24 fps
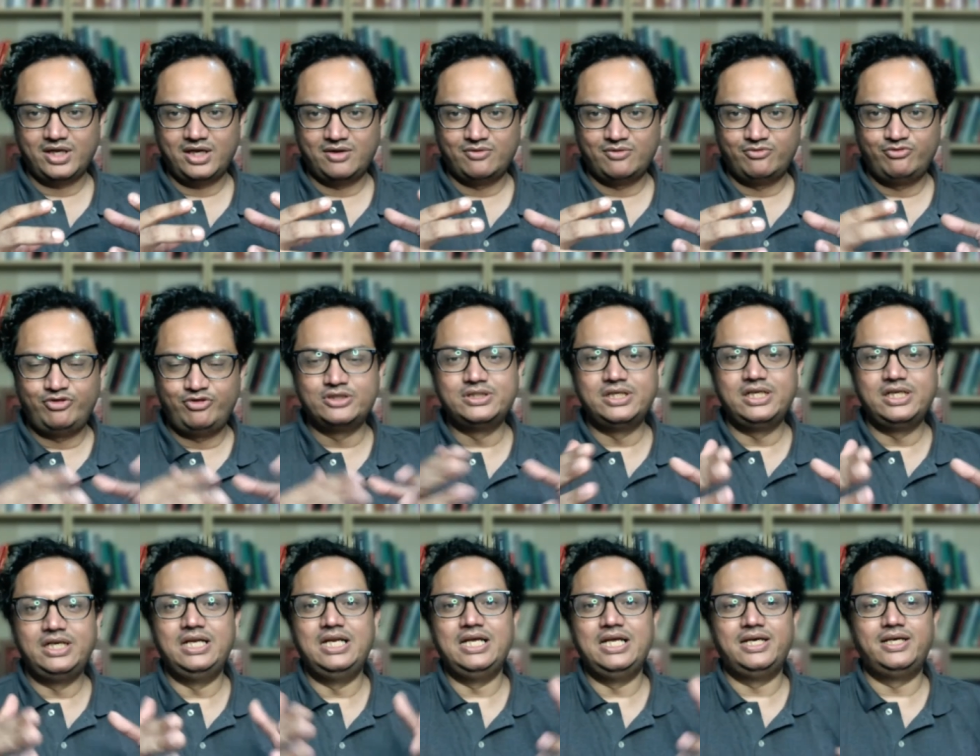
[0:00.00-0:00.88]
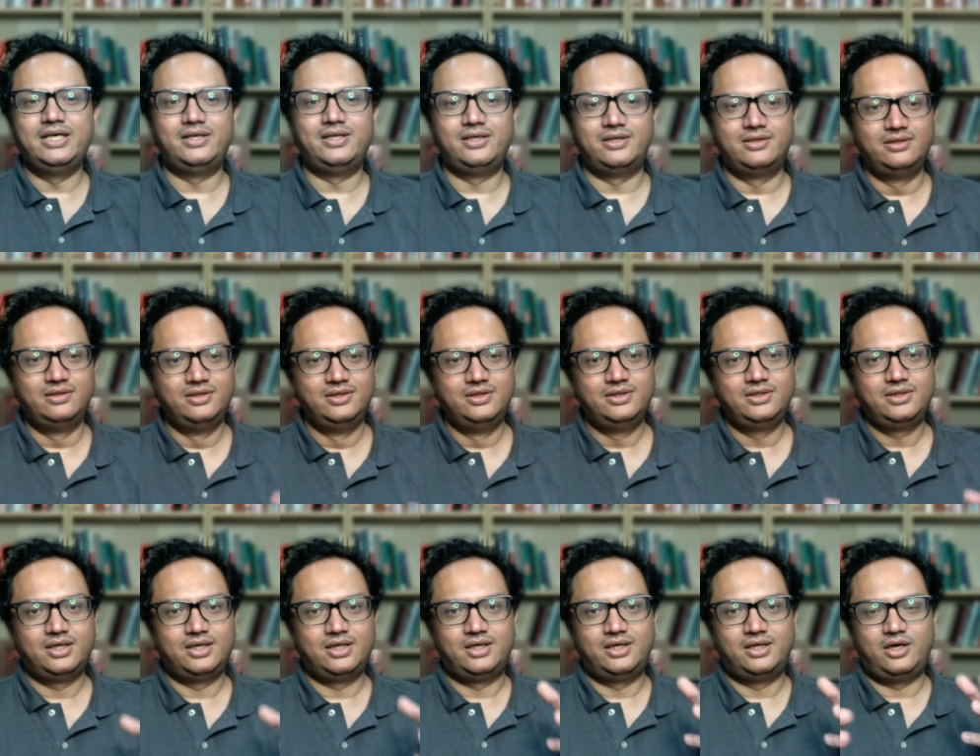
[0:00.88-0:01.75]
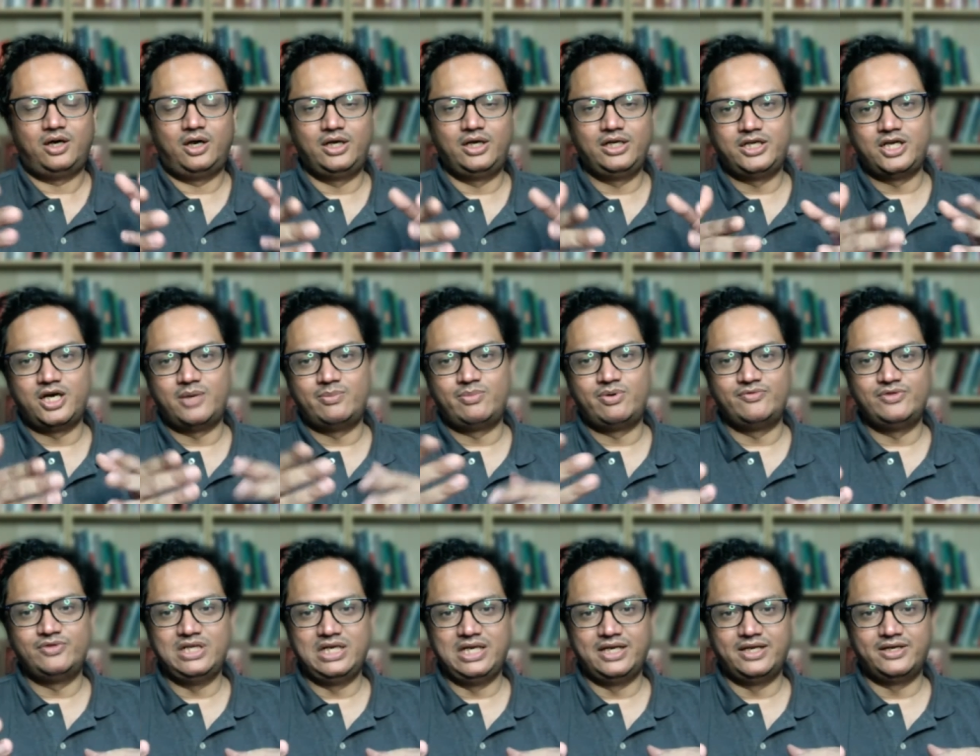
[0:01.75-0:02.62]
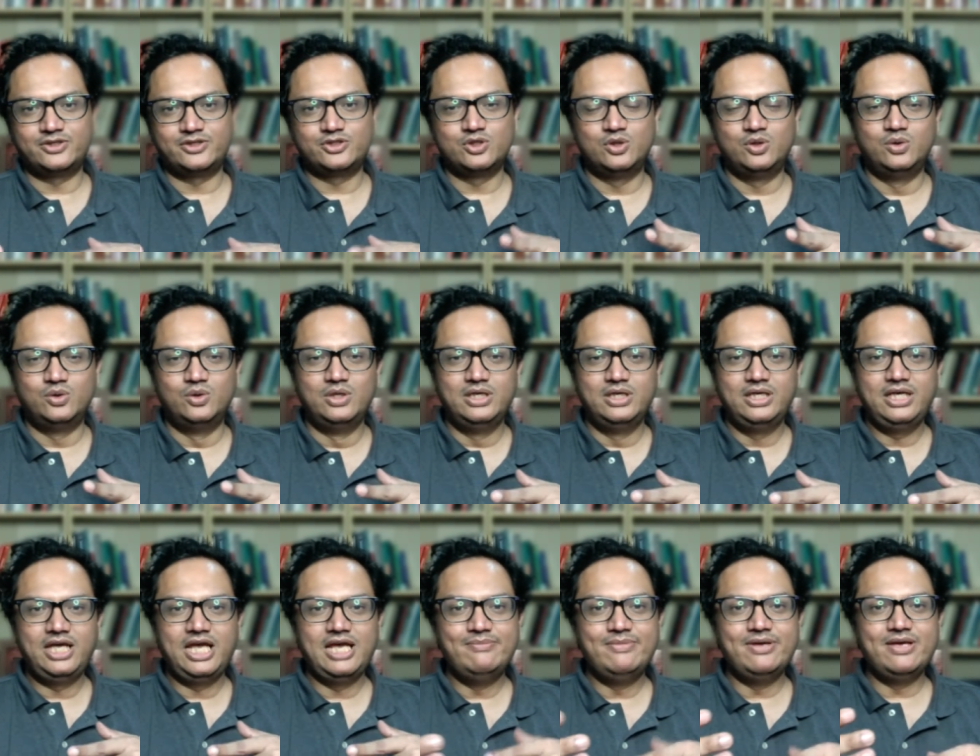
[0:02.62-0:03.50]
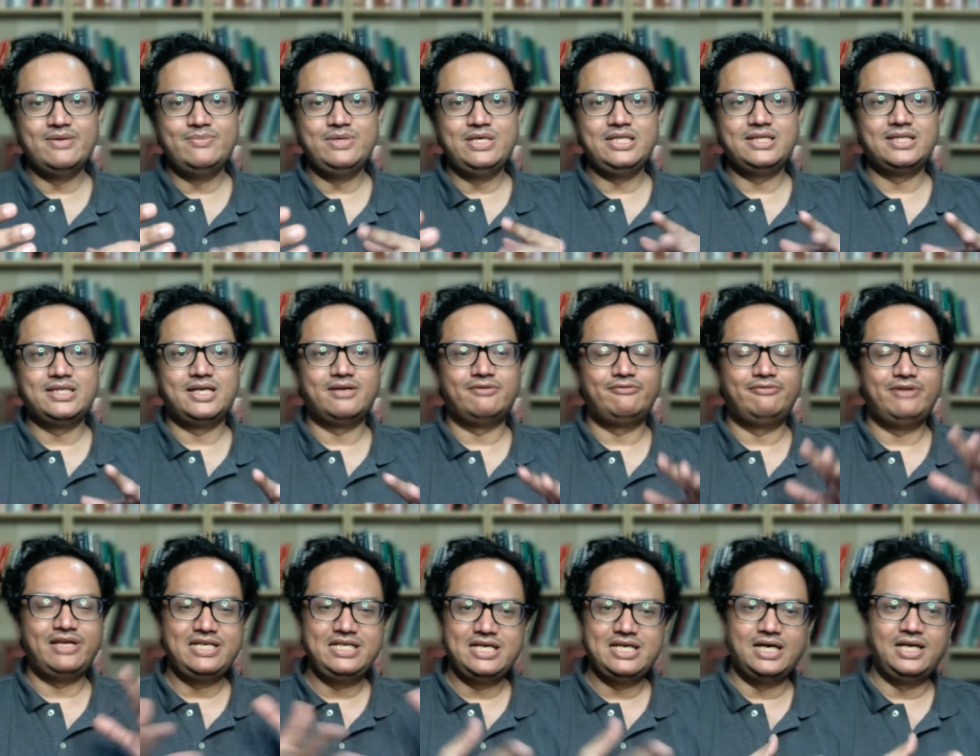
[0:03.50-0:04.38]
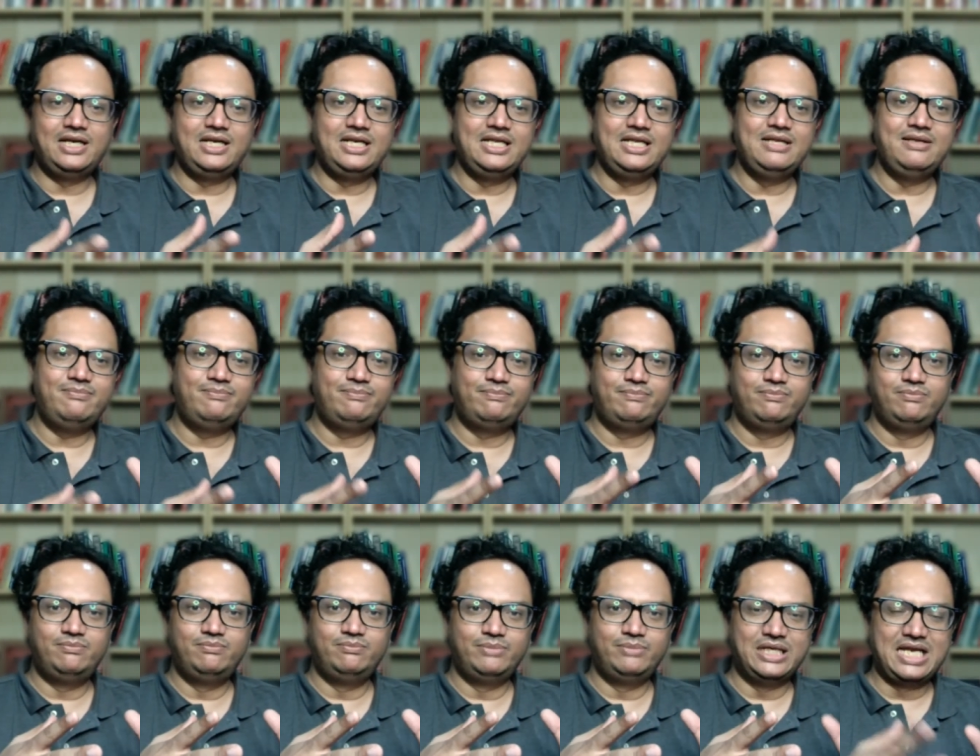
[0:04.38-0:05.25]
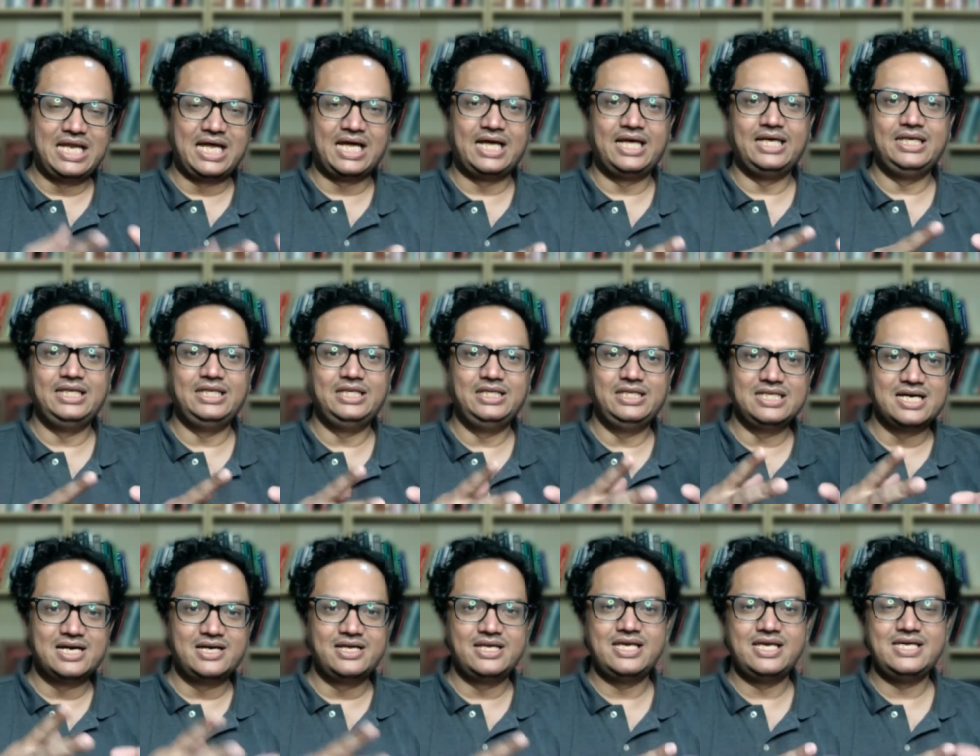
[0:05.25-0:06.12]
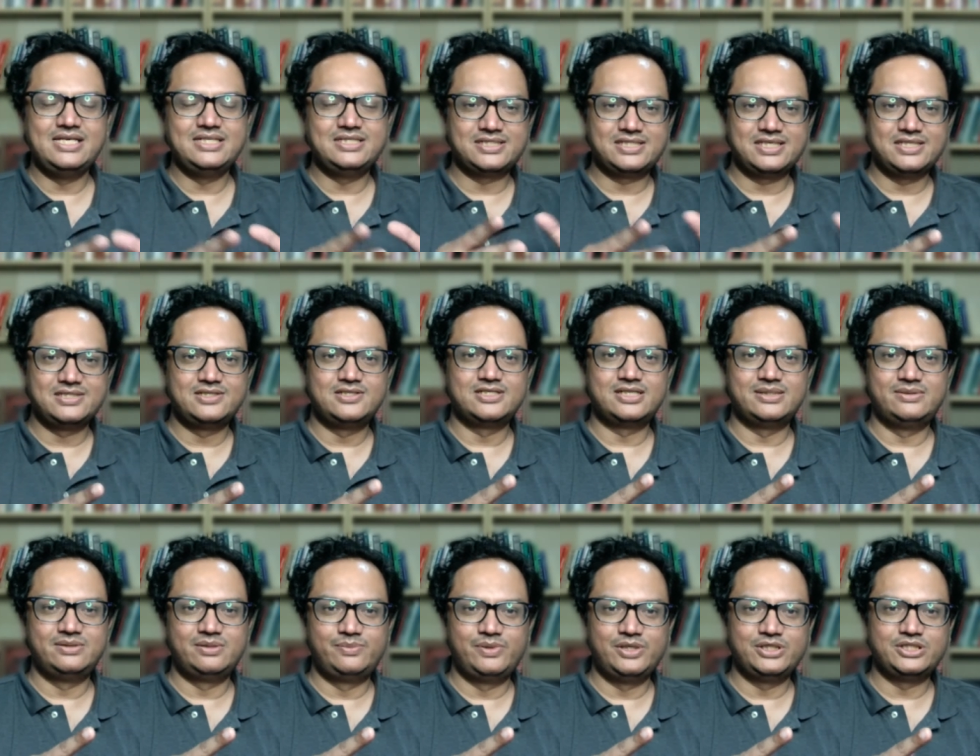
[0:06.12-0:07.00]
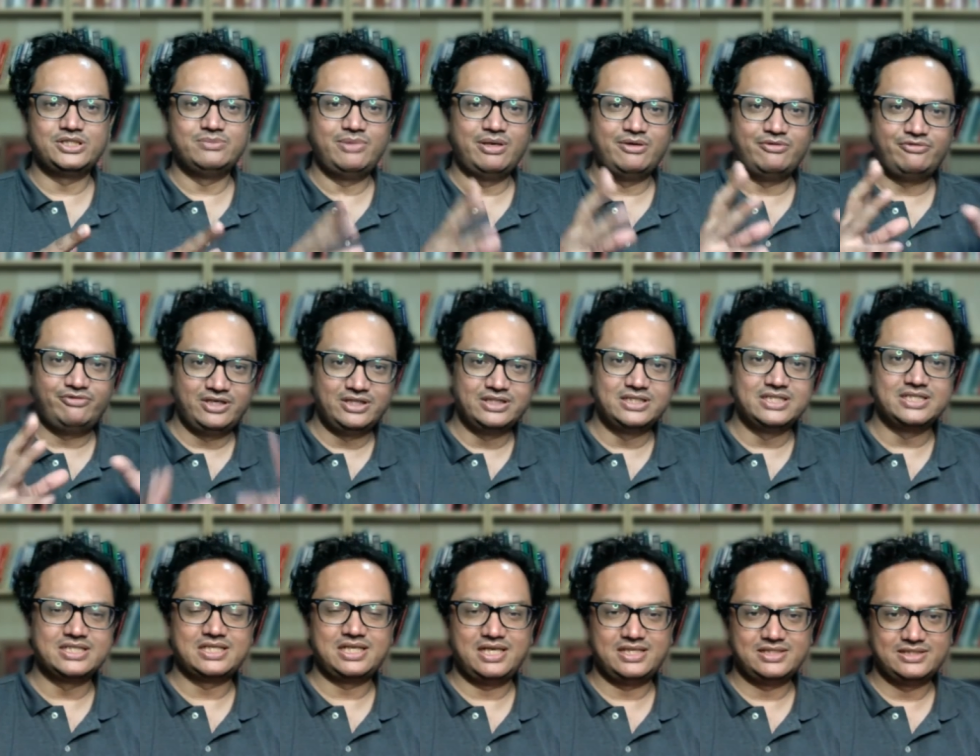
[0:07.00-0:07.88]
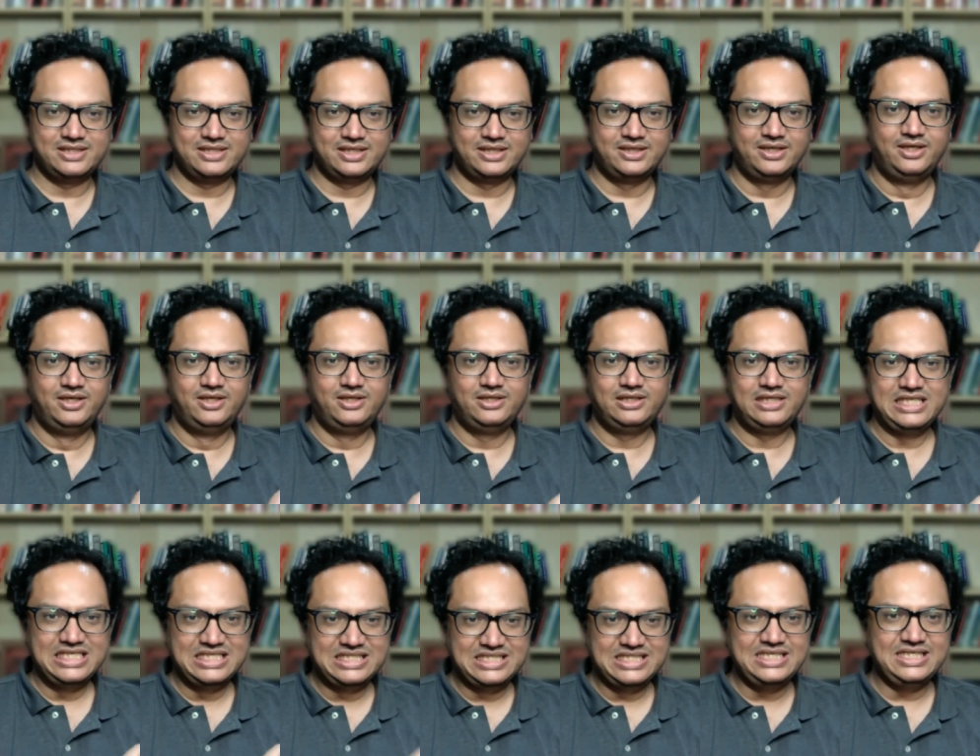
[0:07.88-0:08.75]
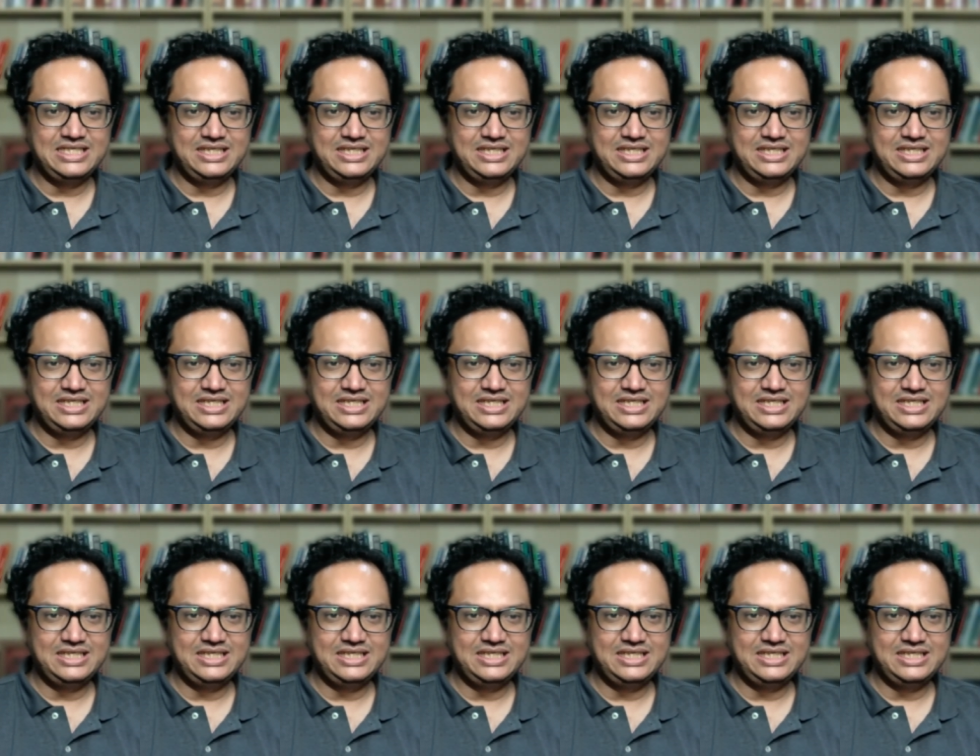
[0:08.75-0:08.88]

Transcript: a further layer uh, on top of the layer so it may be that a very early benign young age essential tremor patient may fit this classic et